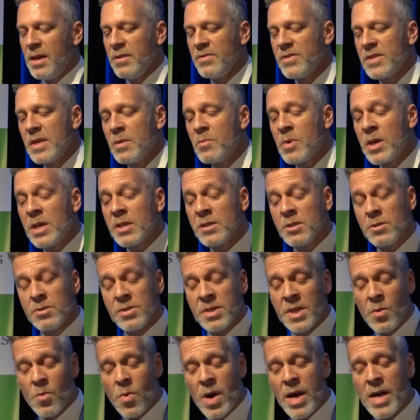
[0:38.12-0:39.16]
If someone is
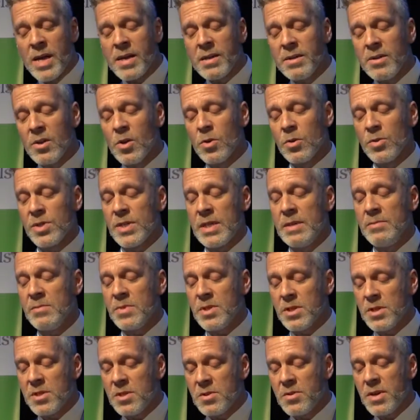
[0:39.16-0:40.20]
losing weight or seems
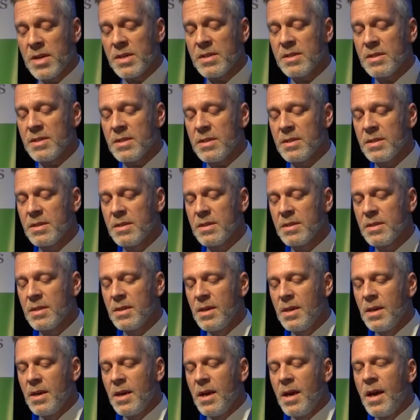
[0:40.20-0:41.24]
distressed,
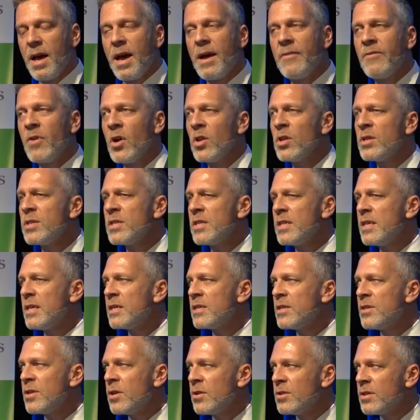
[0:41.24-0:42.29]
our
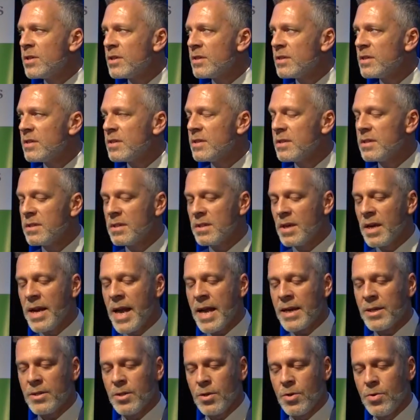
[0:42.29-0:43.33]
volunteers notice and
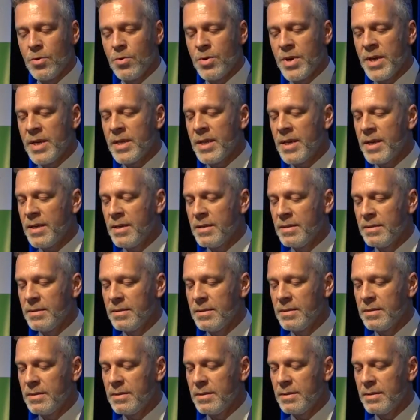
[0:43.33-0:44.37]
act accordingly.
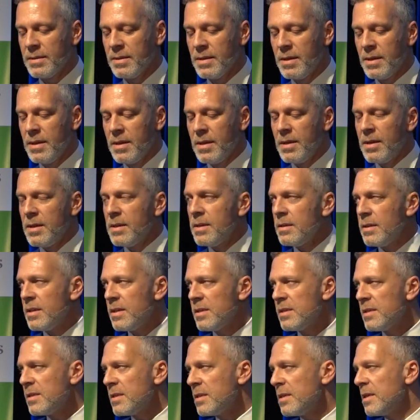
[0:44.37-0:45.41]

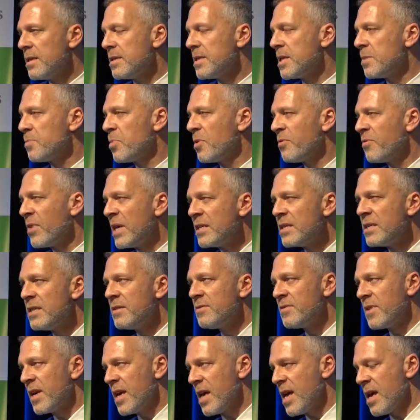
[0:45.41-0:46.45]
This is the
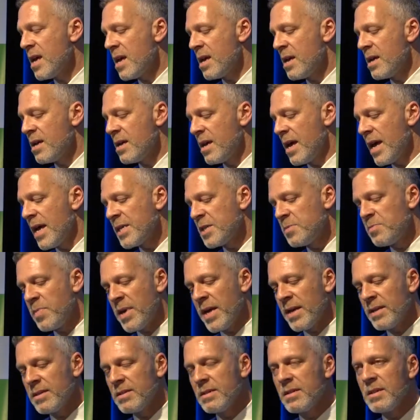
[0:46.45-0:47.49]
preventative care
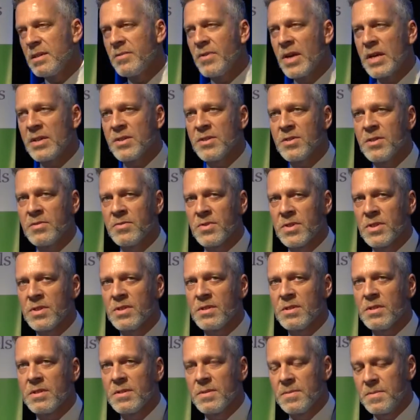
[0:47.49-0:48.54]
aspect of our
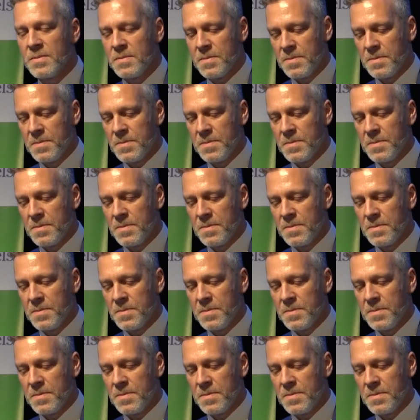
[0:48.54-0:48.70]
service.